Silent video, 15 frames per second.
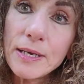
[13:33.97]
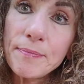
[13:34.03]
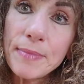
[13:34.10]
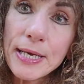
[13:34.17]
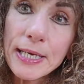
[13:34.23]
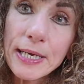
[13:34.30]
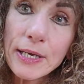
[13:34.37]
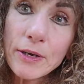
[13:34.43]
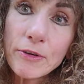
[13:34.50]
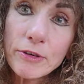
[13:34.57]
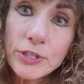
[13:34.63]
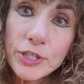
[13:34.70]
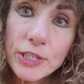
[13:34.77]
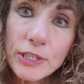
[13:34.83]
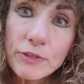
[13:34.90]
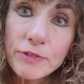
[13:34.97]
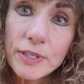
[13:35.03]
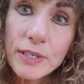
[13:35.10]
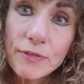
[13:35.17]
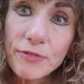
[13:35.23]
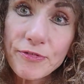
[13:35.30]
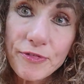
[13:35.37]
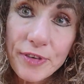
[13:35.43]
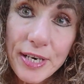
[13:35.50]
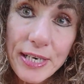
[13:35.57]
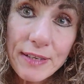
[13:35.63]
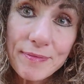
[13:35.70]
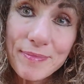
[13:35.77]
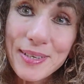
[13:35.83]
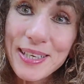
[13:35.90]
making her children afraid
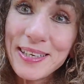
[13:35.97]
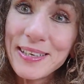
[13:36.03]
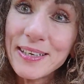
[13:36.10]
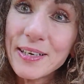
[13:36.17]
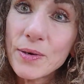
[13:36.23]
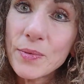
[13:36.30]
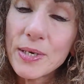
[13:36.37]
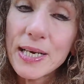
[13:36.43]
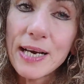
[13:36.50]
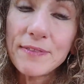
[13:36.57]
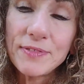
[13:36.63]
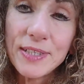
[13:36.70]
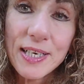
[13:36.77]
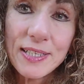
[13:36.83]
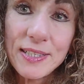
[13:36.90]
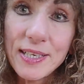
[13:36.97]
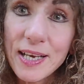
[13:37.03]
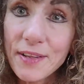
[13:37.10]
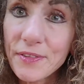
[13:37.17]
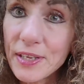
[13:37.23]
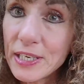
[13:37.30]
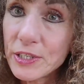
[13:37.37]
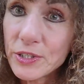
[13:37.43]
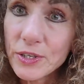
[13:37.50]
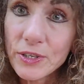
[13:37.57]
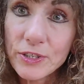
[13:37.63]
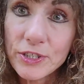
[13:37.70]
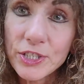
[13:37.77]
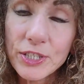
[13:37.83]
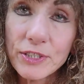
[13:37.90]
of me when I've done nothing to
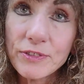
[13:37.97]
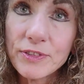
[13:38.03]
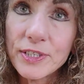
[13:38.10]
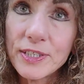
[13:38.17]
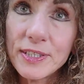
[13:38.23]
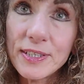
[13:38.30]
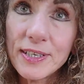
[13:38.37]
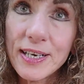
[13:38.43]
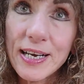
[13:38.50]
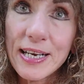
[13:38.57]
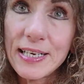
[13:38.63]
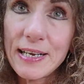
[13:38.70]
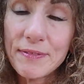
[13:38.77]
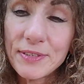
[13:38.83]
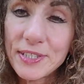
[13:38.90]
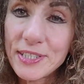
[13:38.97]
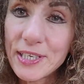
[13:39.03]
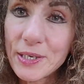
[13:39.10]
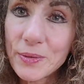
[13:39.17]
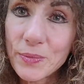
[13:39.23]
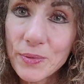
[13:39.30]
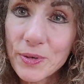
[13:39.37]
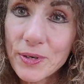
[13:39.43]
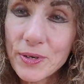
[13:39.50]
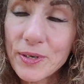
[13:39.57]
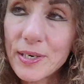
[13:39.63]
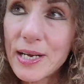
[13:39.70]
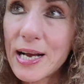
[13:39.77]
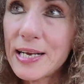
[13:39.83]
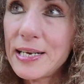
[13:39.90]
her children. I never said a
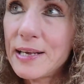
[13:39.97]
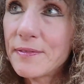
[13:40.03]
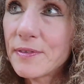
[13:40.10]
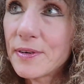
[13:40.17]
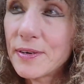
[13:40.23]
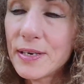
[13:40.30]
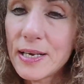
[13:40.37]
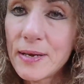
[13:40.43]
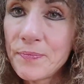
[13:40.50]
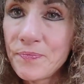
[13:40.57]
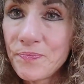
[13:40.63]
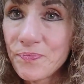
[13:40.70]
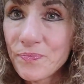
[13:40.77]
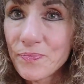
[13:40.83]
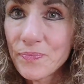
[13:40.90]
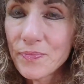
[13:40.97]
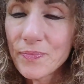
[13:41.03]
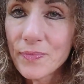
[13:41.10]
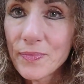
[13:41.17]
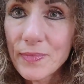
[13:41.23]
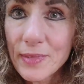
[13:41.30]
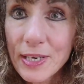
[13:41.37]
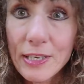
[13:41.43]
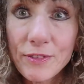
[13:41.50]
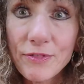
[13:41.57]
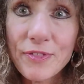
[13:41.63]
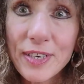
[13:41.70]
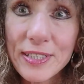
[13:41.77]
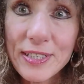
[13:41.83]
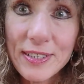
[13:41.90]
word. I never
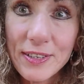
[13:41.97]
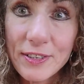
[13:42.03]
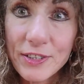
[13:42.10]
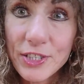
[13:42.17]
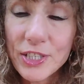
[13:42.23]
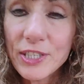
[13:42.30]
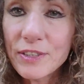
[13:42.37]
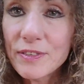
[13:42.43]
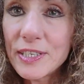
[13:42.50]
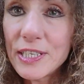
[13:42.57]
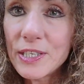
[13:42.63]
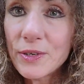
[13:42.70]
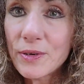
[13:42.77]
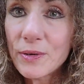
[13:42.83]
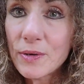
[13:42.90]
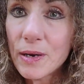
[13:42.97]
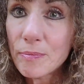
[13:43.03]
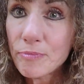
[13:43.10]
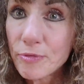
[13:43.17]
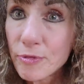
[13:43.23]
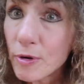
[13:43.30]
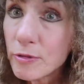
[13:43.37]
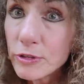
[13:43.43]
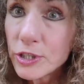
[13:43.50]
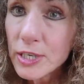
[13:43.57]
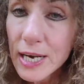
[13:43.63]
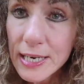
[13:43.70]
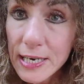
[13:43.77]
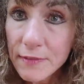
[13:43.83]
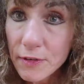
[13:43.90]
confronted her children or
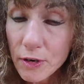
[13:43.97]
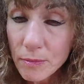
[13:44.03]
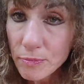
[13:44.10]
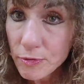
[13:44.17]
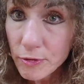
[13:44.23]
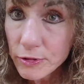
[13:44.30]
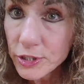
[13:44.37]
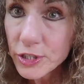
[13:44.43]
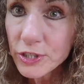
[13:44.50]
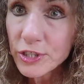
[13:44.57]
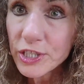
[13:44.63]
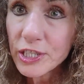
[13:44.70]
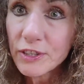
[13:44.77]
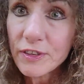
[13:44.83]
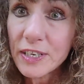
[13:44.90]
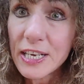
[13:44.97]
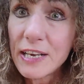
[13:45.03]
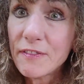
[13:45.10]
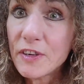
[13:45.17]
I never approached her children.